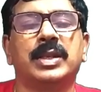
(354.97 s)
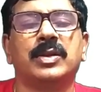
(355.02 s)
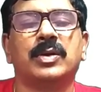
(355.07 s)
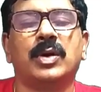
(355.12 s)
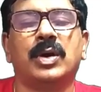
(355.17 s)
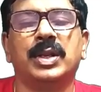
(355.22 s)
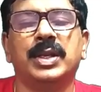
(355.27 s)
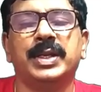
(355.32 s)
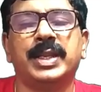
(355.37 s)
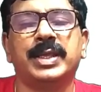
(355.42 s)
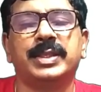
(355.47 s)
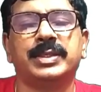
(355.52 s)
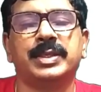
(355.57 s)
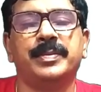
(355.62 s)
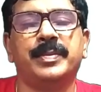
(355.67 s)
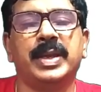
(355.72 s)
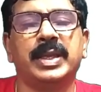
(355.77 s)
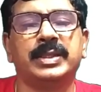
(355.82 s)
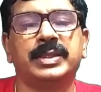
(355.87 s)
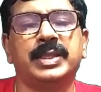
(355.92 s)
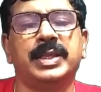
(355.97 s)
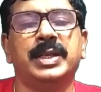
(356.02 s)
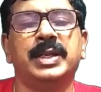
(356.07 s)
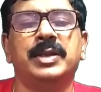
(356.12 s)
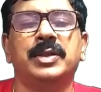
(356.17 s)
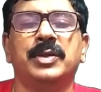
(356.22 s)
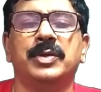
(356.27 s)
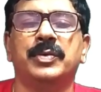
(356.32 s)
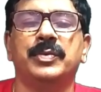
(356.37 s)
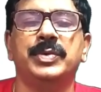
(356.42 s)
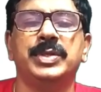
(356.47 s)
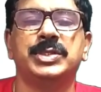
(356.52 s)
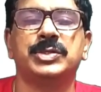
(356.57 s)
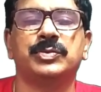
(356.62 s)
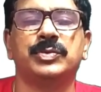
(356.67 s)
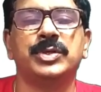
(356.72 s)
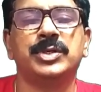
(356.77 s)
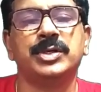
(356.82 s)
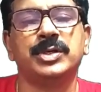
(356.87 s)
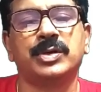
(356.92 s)
call it as a method which
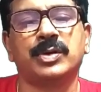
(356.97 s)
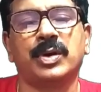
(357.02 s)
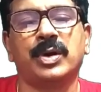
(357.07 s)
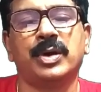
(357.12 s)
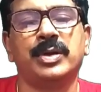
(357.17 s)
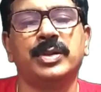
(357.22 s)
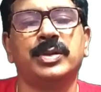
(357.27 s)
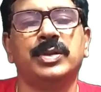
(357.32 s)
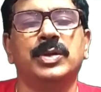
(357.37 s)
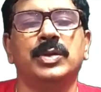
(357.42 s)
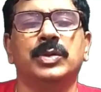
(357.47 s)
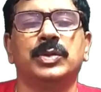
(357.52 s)
work on